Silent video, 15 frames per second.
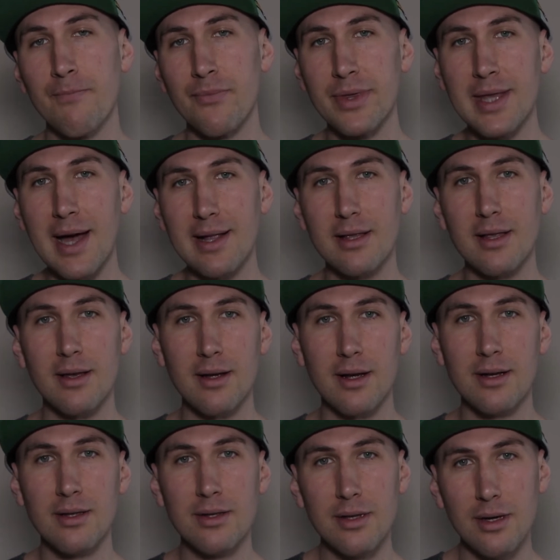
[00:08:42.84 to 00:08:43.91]
That
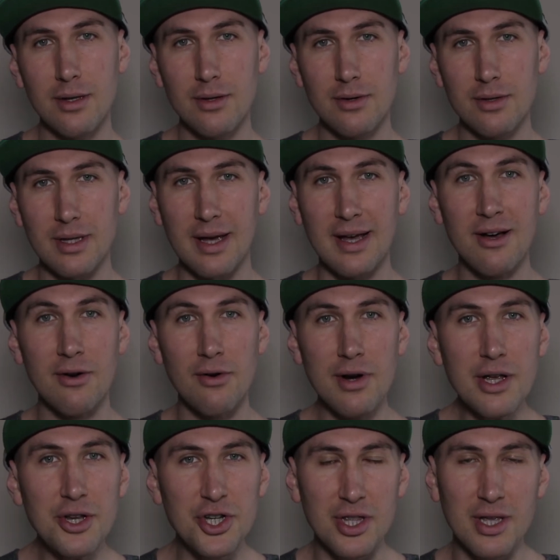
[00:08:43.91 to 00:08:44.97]
continued and
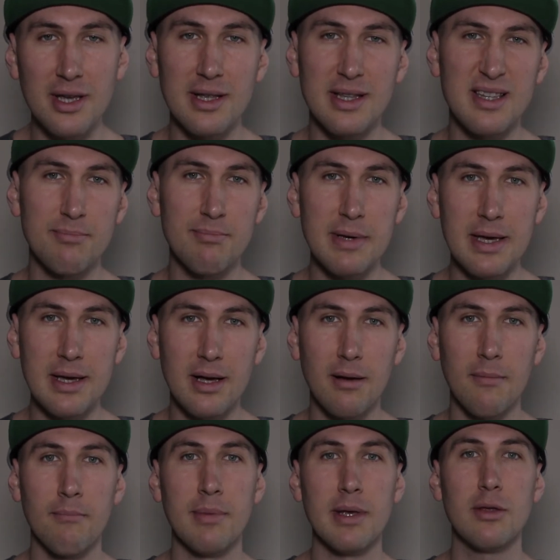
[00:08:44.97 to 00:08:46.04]
reached its peak
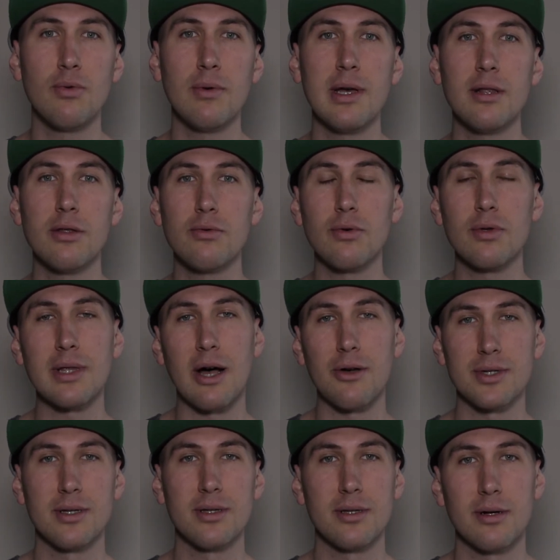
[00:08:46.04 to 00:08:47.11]
between
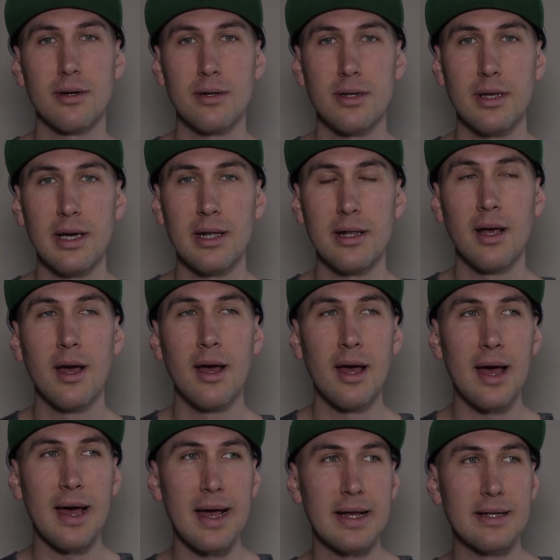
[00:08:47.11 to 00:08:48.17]
2013
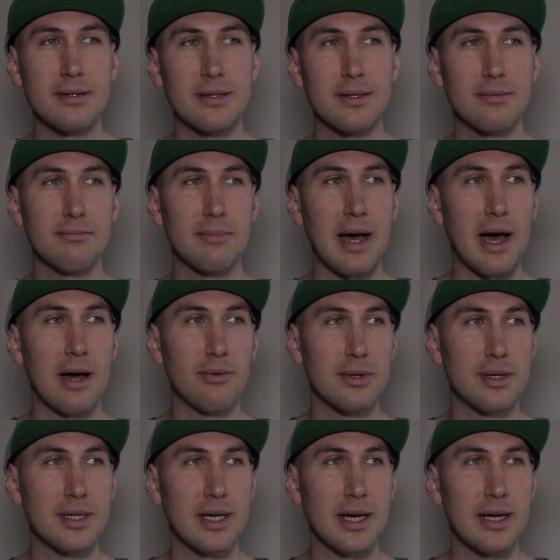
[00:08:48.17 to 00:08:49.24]
and I would
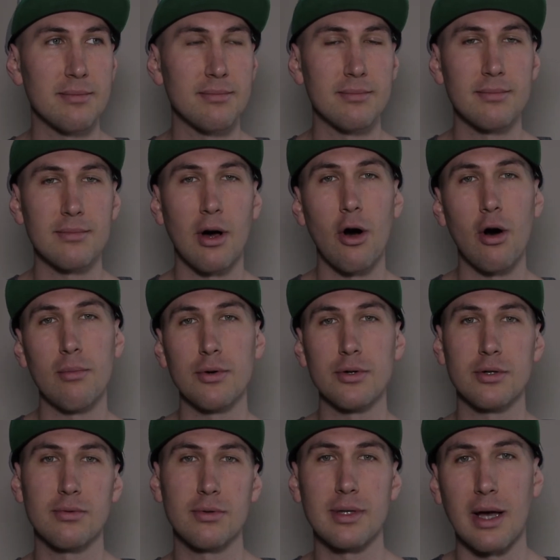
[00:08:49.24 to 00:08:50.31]
say
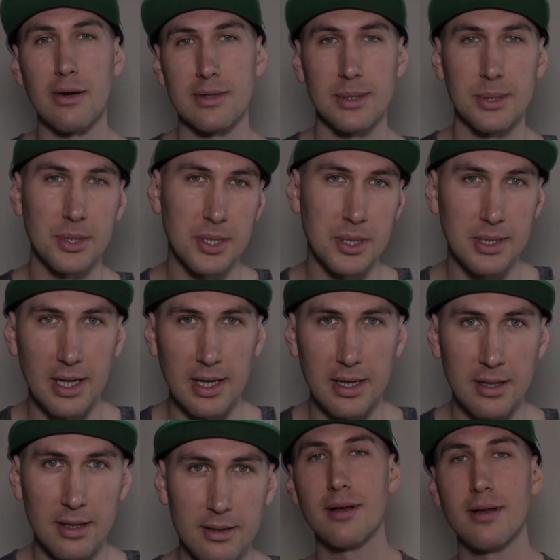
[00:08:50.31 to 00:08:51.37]
almost
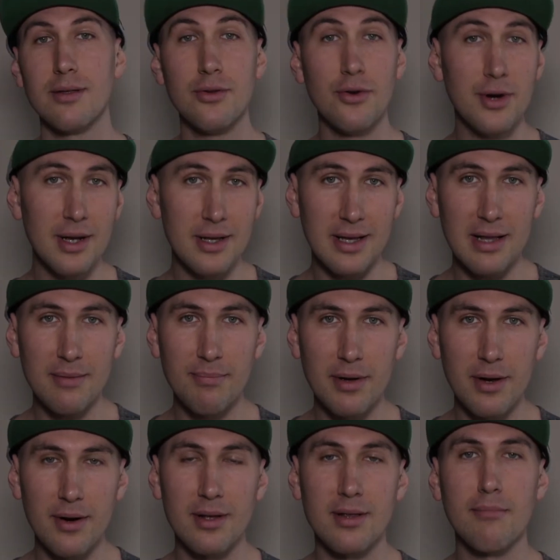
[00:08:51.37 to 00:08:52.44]
2015. During that
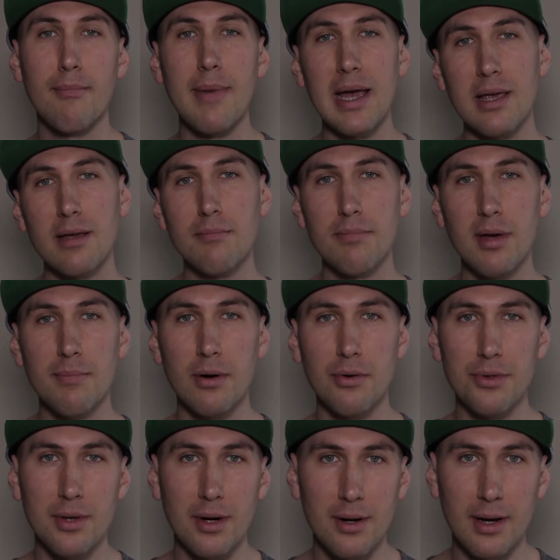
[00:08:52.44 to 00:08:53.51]
period, making
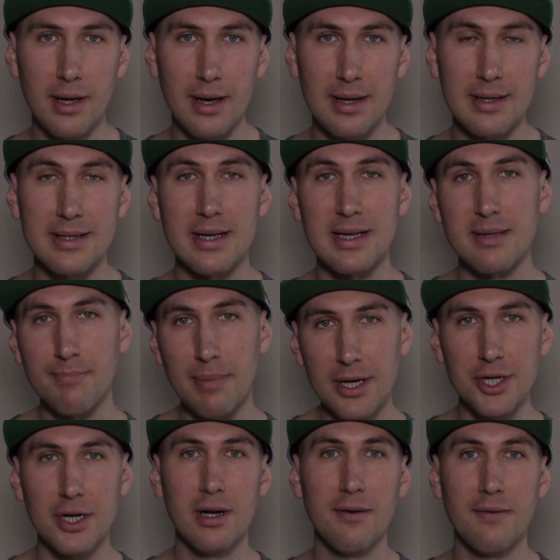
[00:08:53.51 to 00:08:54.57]
people turn heads,
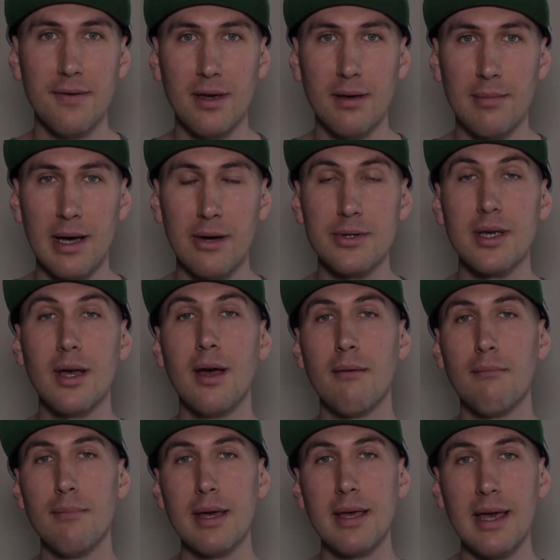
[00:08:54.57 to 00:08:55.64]
especially females,
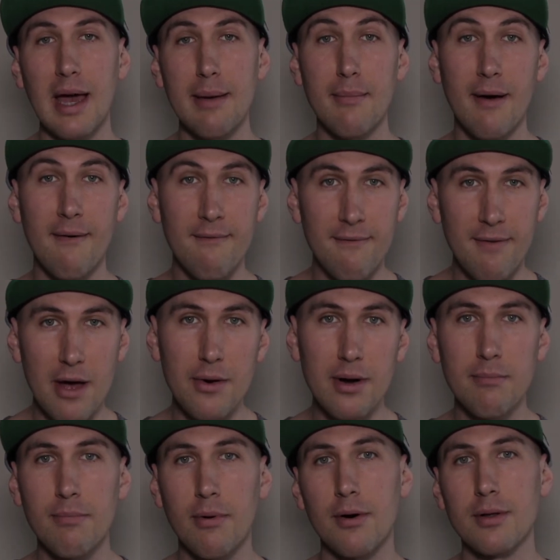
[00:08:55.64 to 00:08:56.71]
became a very
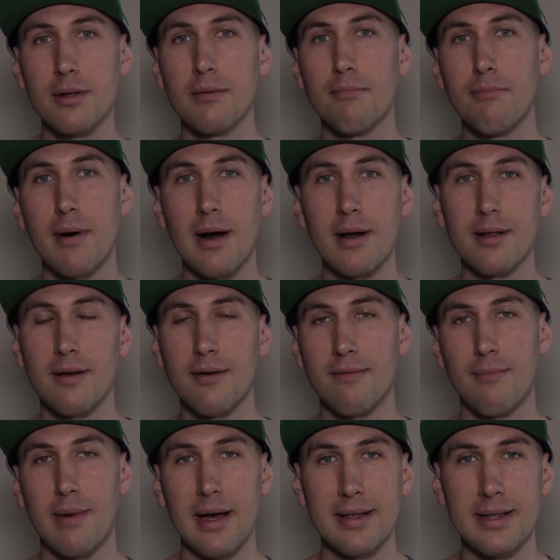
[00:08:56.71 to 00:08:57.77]
important part of
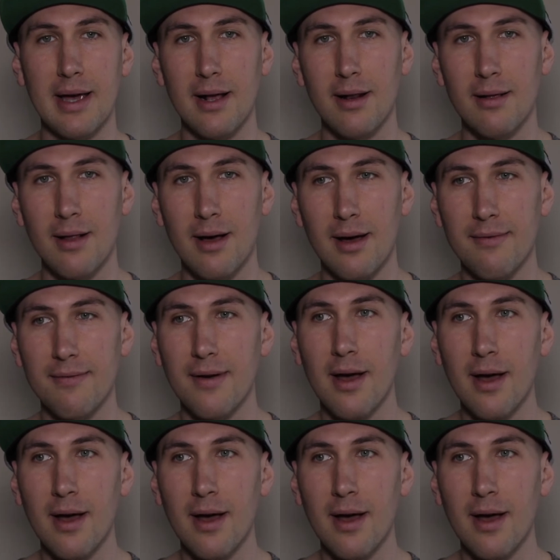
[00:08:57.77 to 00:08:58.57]
my daily life.